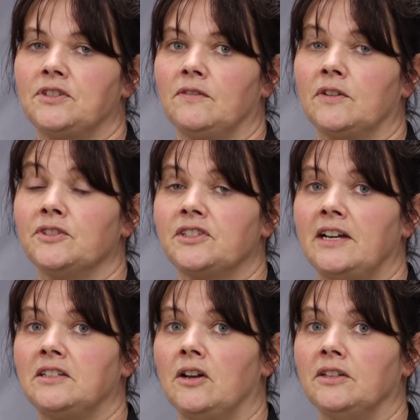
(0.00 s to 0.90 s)
cervical
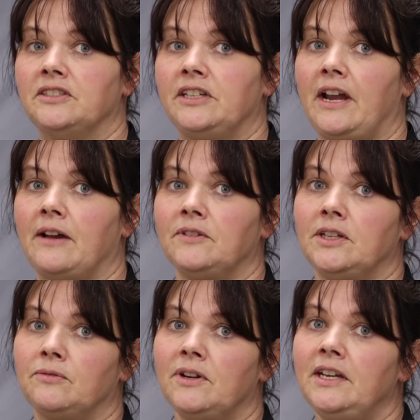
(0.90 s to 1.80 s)
cytology
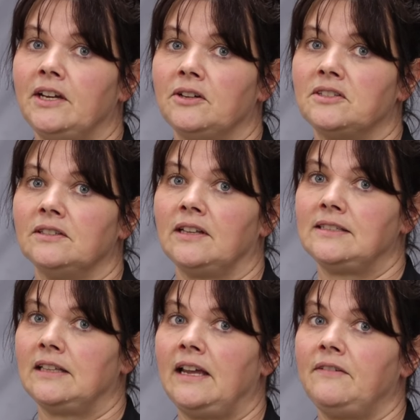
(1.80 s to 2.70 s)
every 3 years
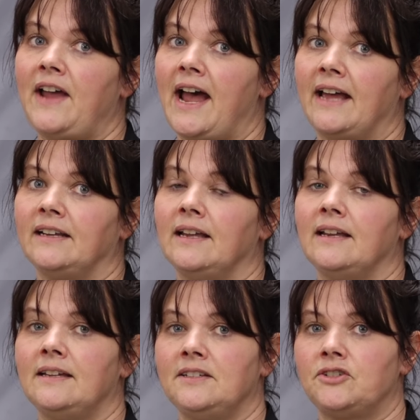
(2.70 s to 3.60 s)
unless they have had
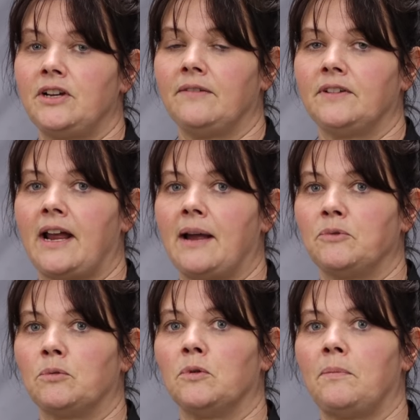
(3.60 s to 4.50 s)
a history of an
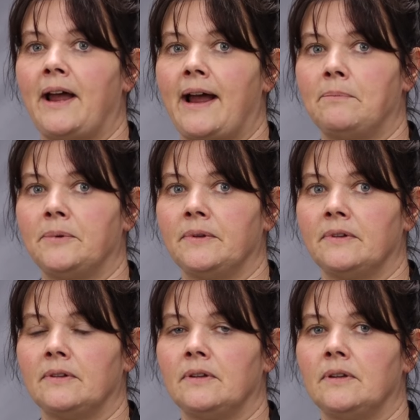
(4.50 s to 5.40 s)
abnormal pap.
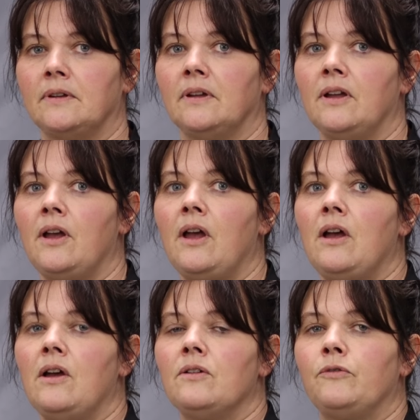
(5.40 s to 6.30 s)

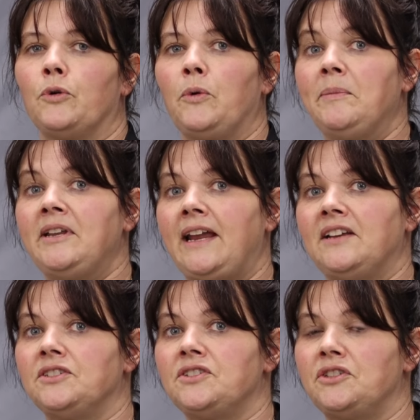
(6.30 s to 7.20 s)
For women
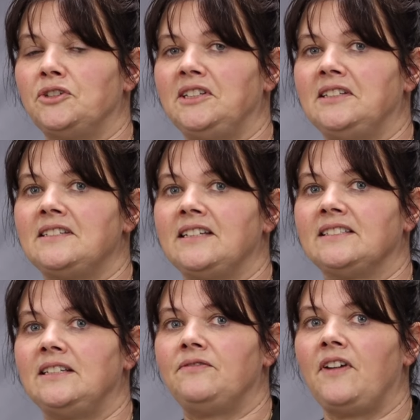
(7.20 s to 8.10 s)
ages 30 to
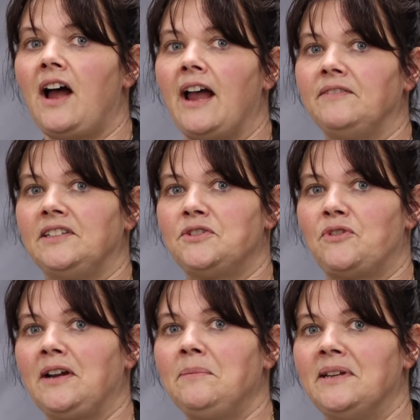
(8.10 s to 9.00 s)
65, it is
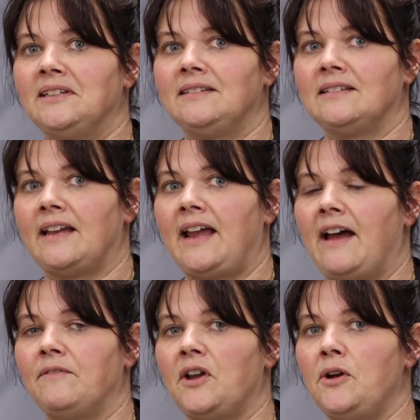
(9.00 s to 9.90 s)
recommended that they
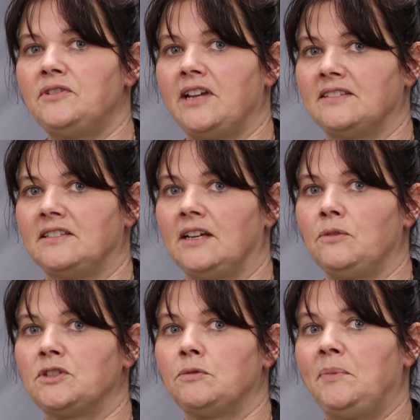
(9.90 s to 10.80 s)
have
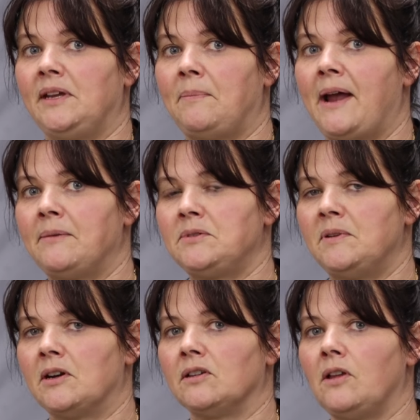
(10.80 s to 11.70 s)
co-testing, which would be a pap
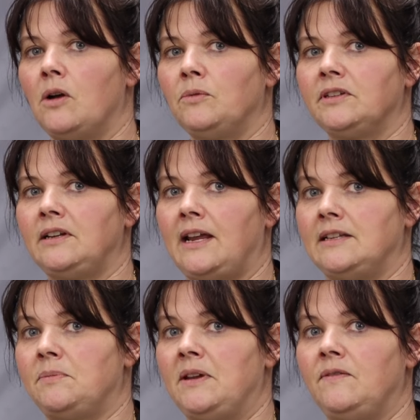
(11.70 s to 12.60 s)
smear along with an
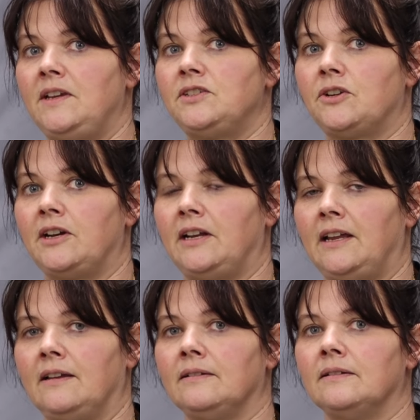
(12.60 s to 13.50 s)
HPV screening.